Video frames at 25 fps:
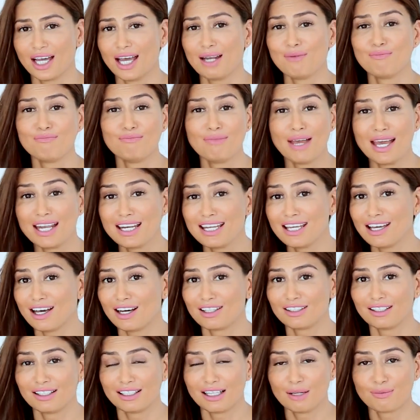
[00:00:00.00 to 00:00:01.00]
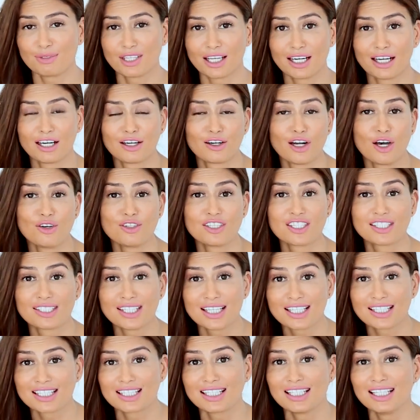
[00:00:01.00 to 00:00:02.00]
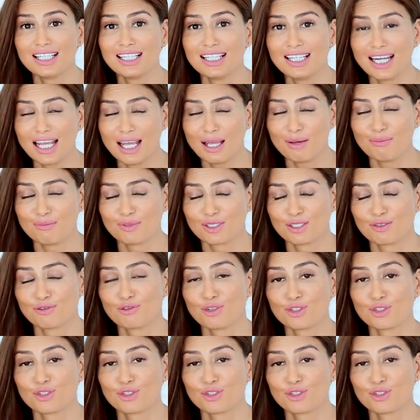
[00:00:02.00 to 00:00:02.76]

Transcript: and many other names. There are around 60 names